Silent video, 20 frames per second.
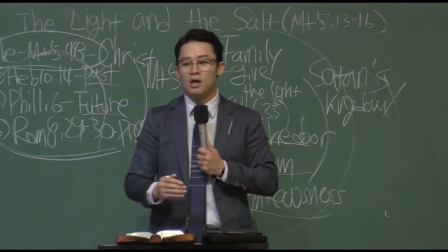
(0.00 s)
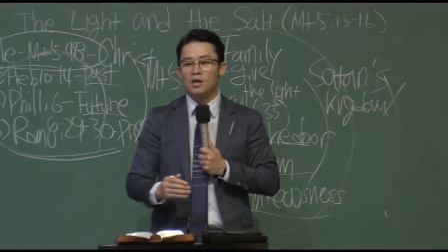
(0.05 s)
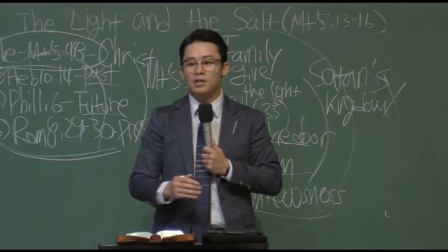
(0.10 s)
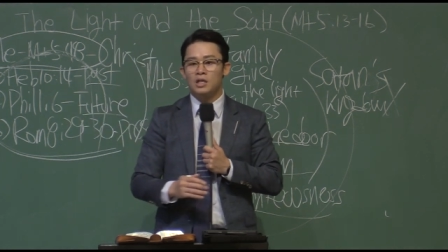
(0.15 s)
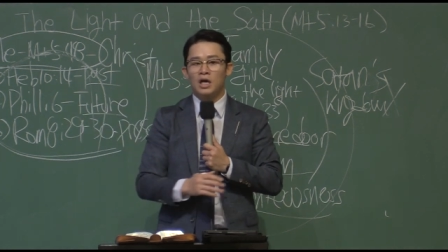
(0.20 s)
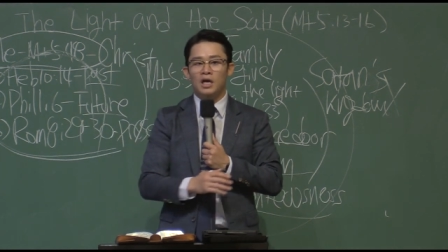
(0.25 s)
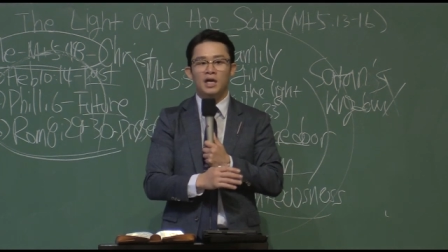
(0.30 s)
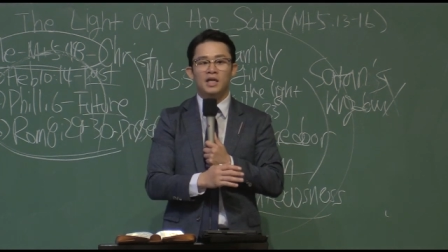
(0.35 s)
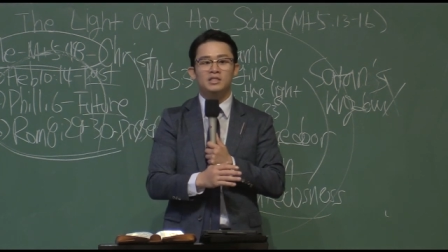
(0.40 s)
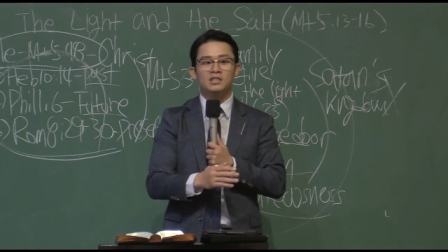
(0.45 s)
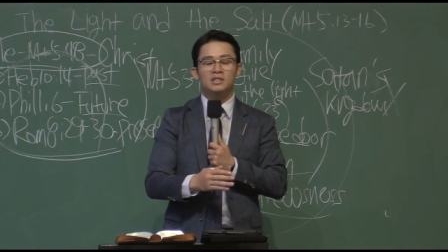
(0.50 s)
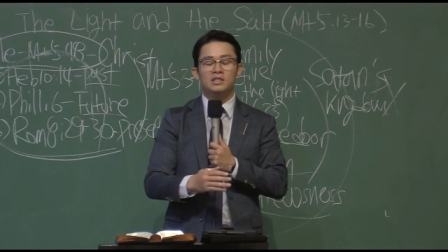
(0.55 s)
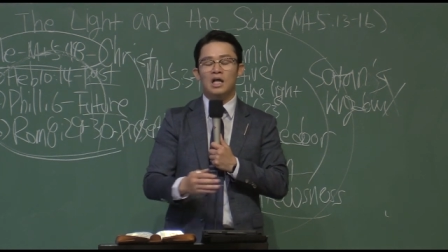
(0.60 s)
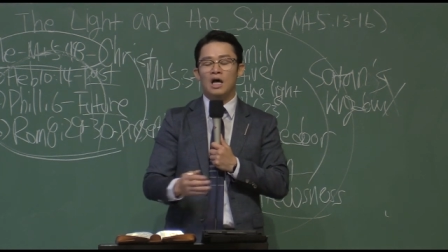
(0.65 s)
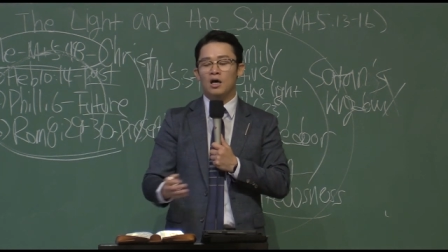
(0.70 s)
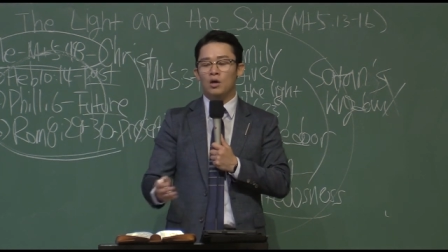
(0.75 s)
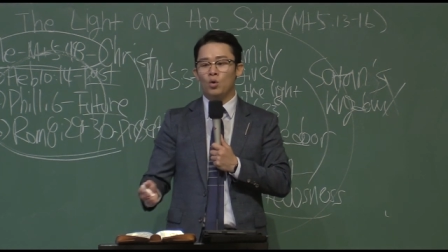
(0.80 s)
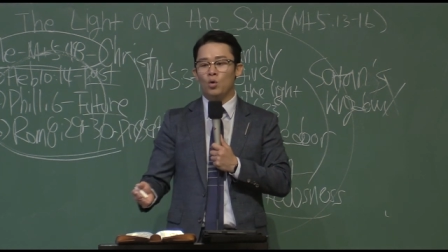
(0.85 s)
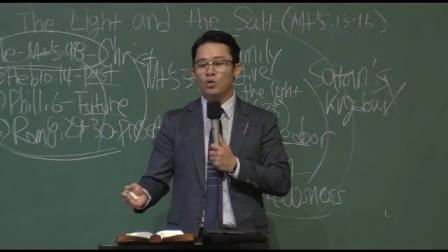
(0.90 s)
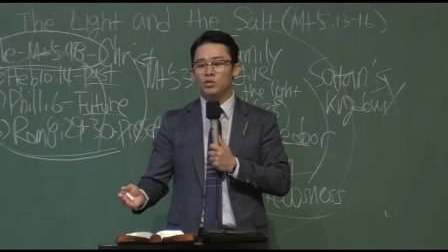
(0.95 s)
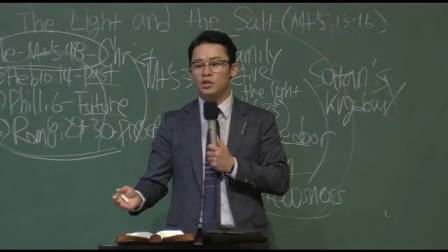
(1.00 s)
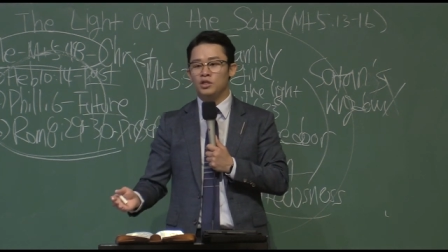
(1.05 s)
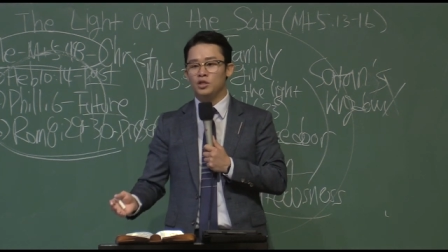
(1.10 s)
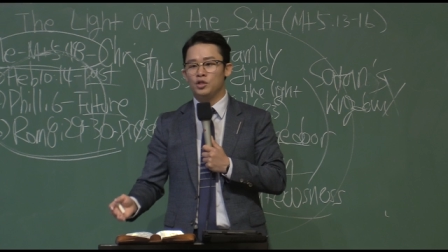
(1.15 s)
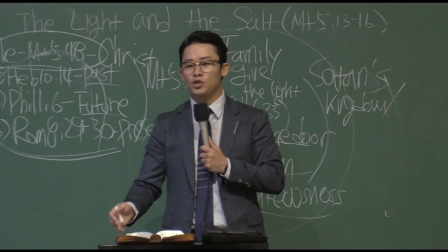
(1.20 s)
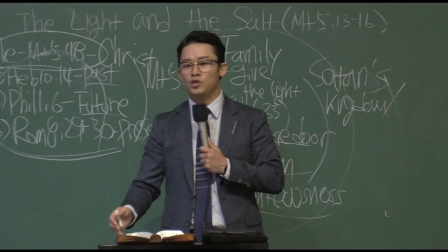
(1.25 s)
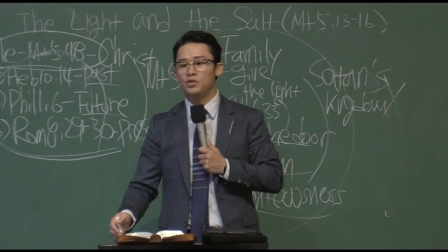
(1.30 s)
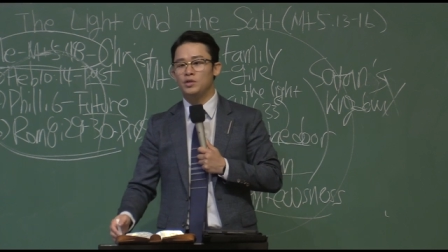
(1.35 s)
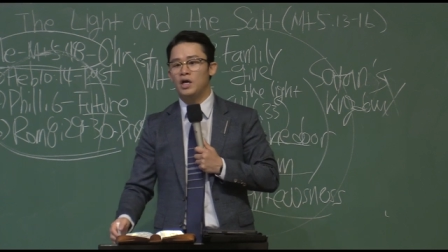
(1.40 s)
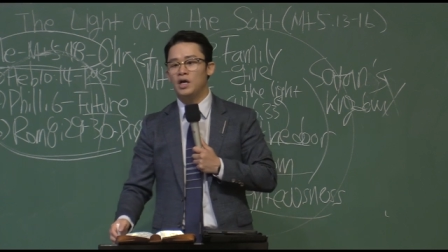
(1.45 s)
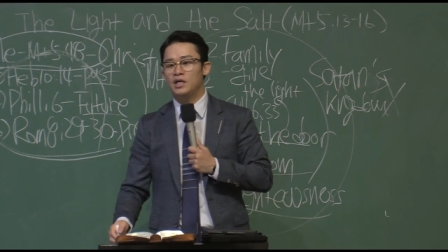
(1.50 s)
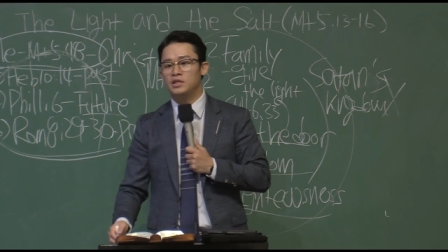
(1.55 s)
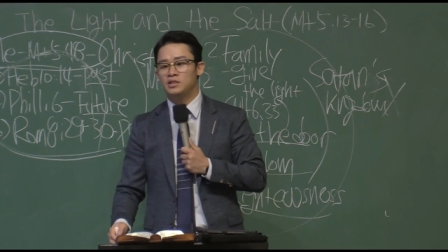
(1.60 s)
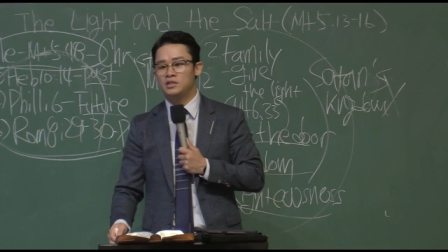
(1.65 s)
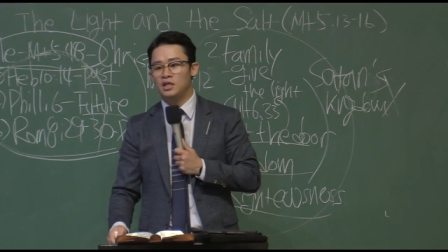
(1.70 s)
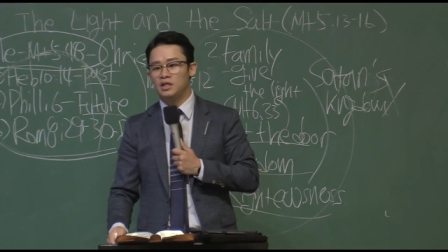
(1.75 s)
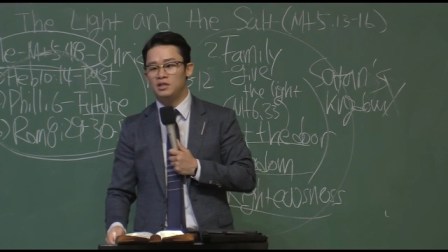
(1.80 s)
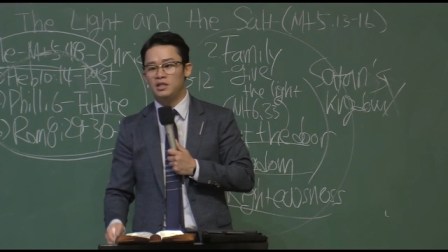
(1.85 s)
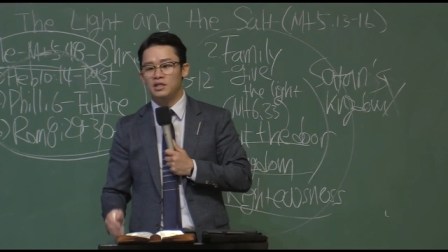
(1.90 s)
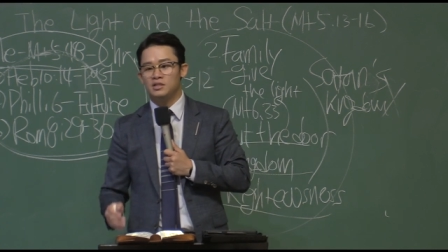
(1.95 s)
Now, it's not only the United
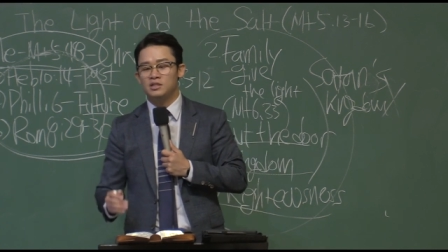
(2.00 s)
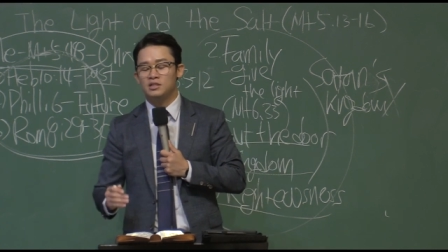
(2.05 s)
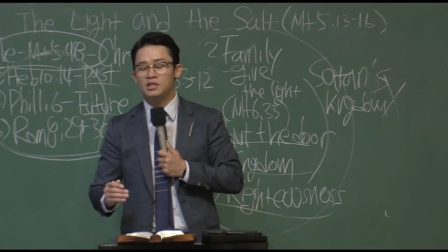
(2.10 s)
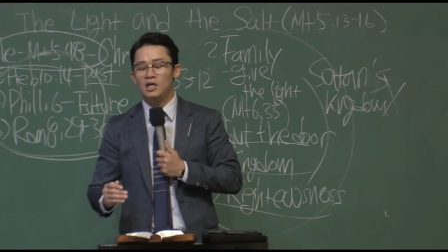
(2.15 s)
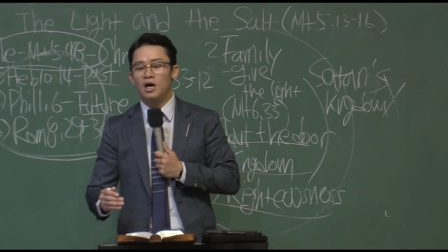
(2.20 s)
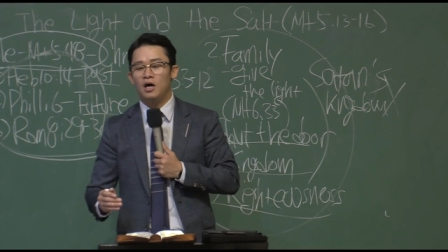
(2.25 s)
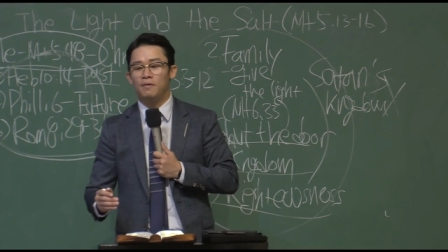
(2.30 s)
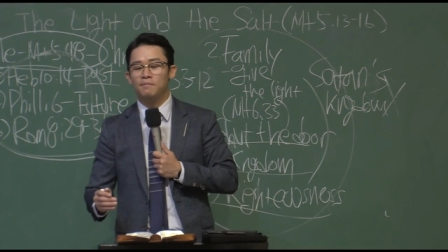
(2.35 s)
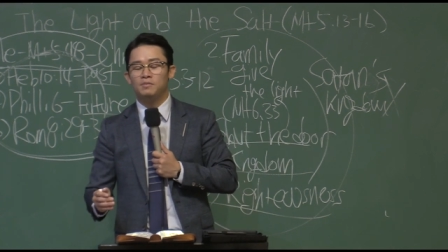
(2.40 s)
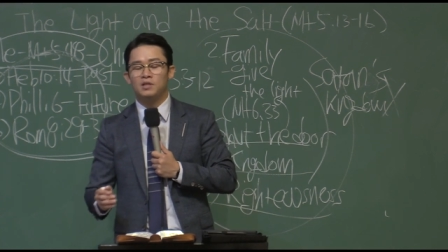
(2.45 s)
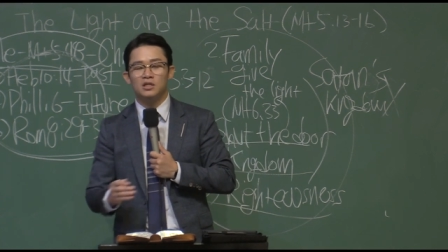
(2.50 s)
States that stopped,